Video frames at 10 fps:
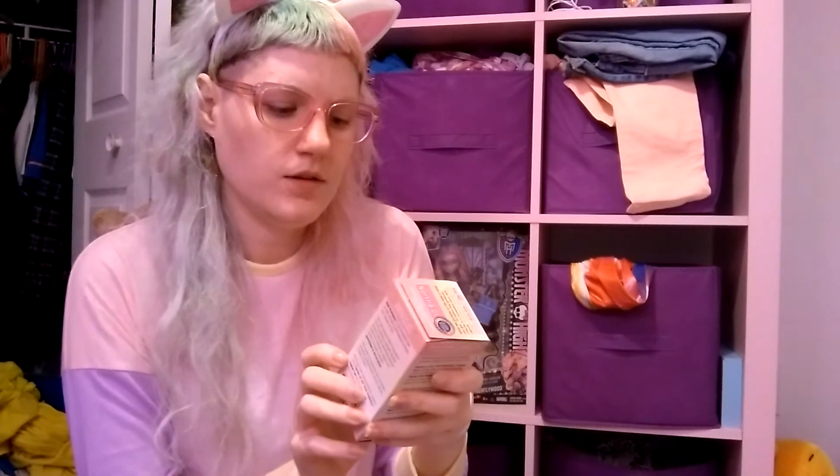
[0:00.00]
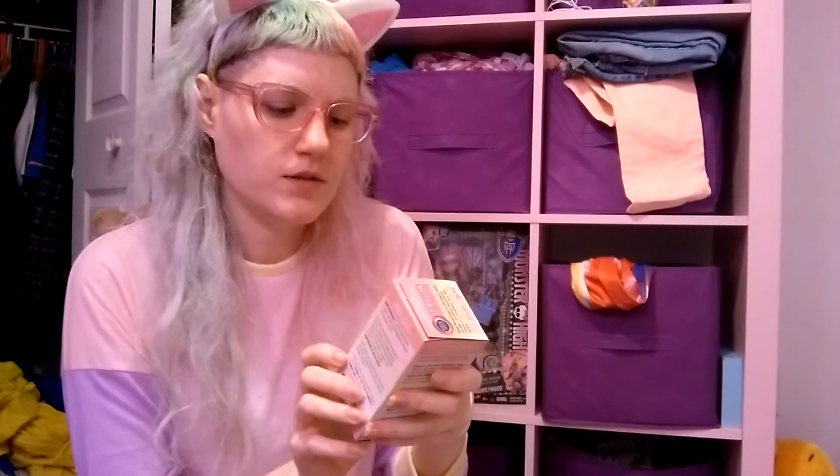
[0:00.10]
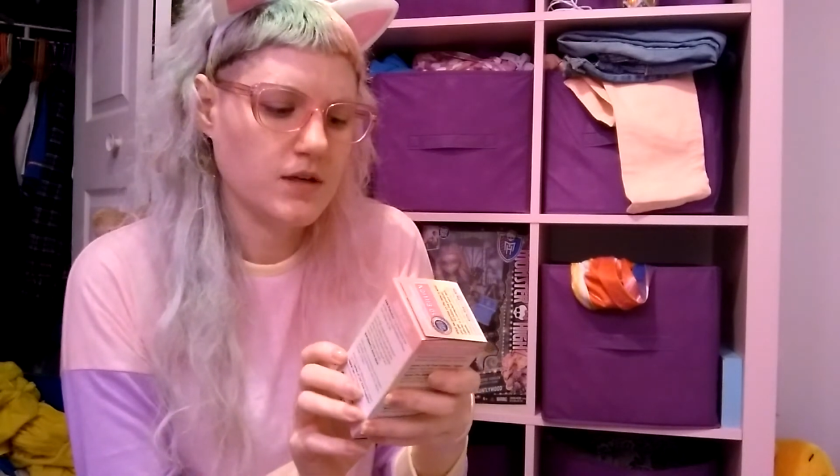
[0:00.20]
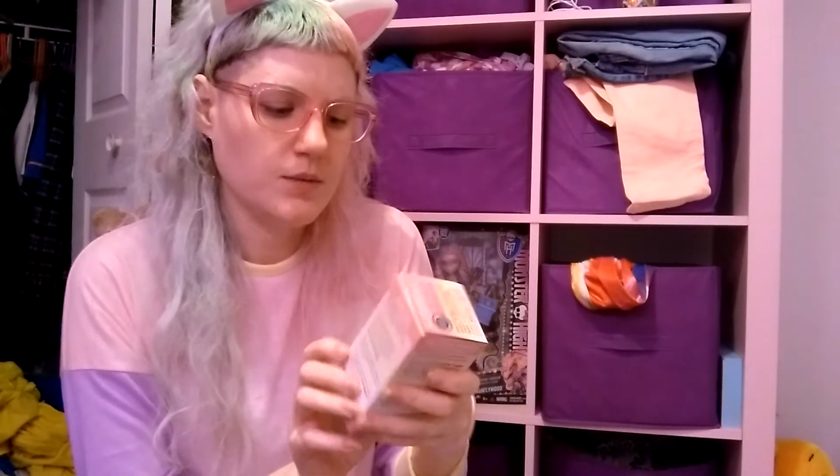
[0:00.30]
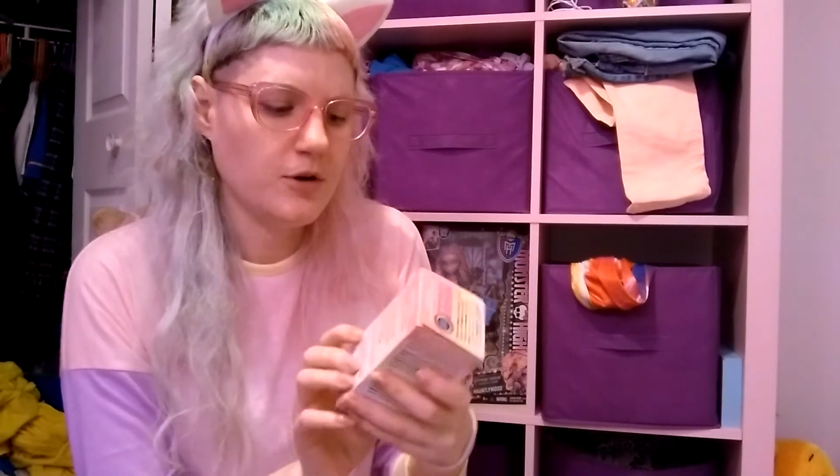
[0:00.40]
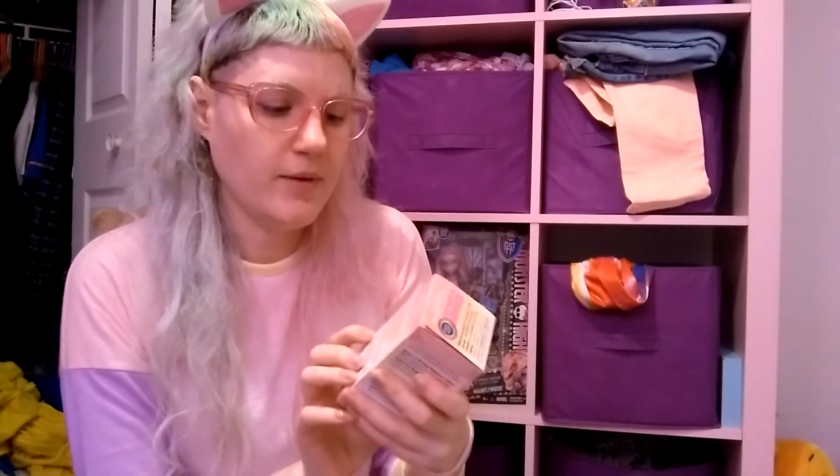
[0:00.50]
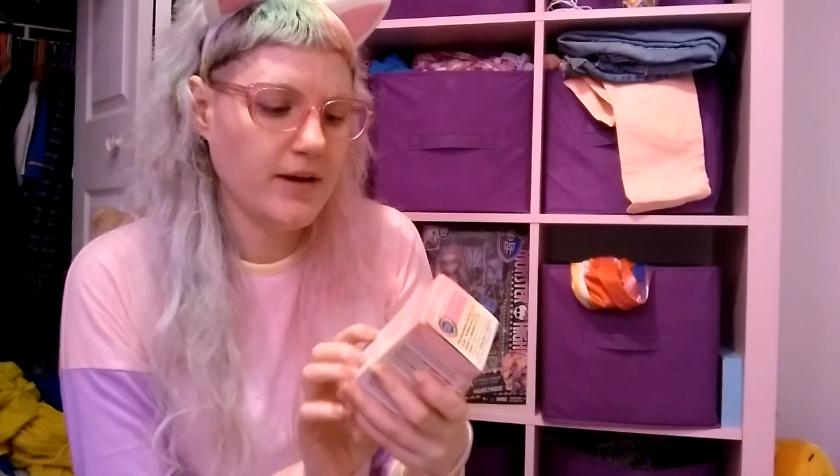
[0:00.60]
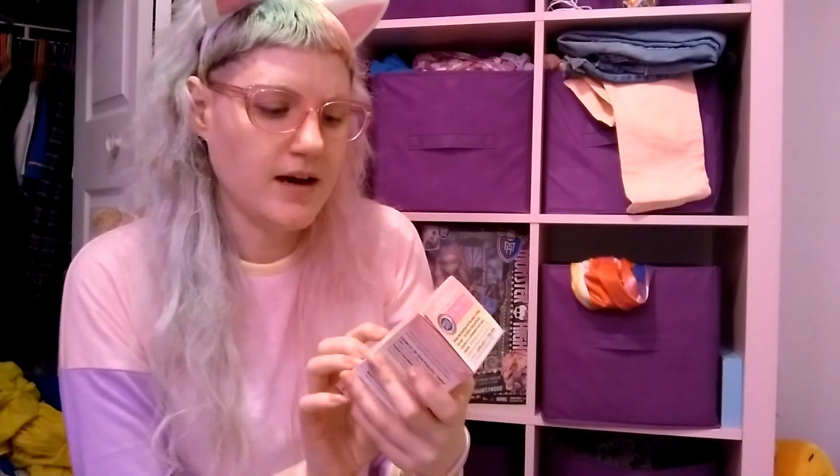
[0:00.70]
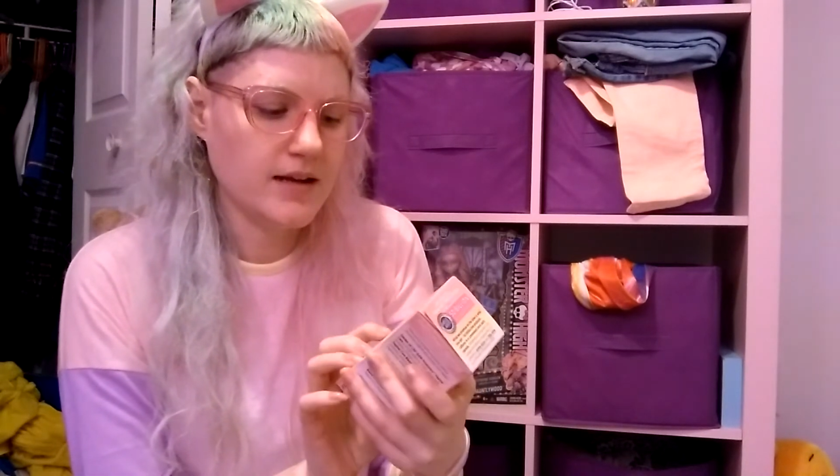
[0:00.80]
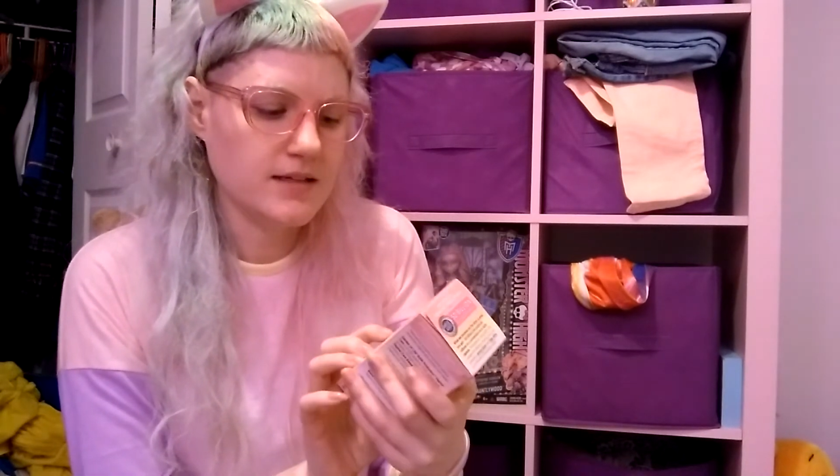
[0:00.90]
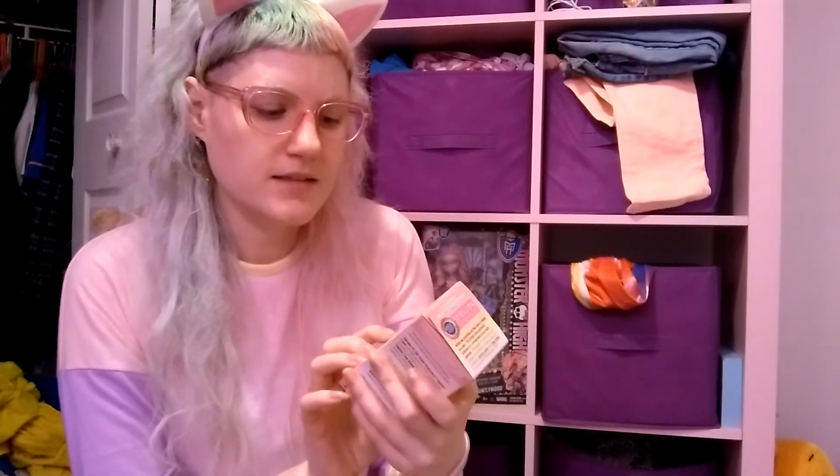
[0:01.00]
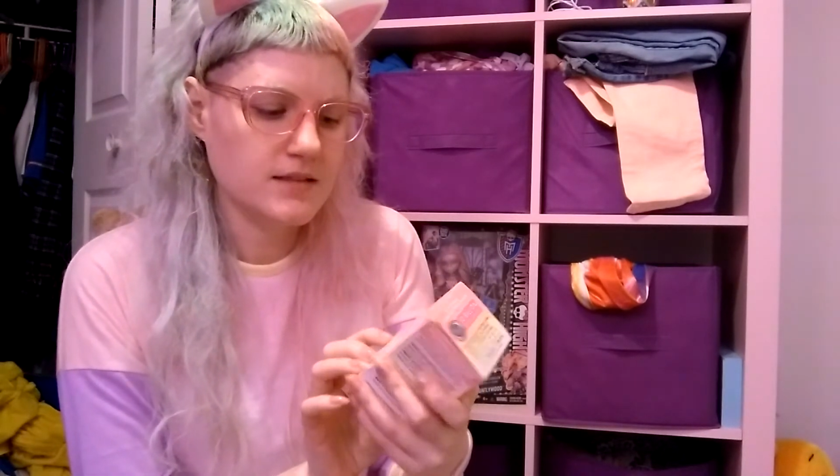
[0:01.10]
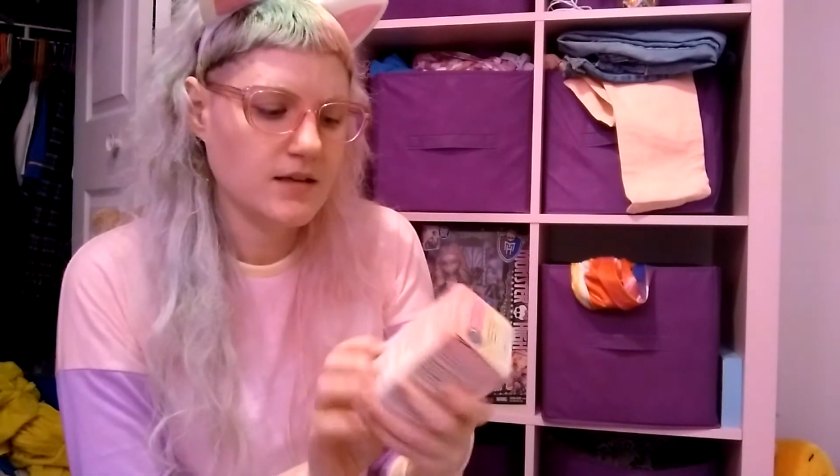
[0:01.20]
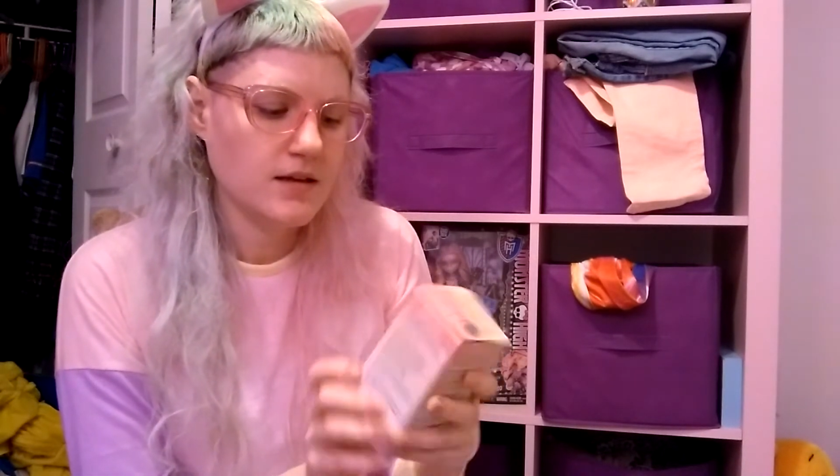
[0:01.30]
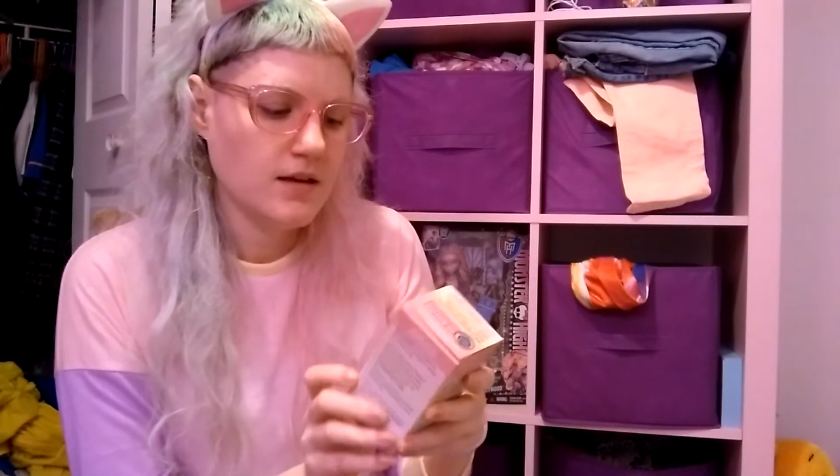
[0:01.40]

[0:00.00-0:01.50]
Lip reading: those called? Probiotics.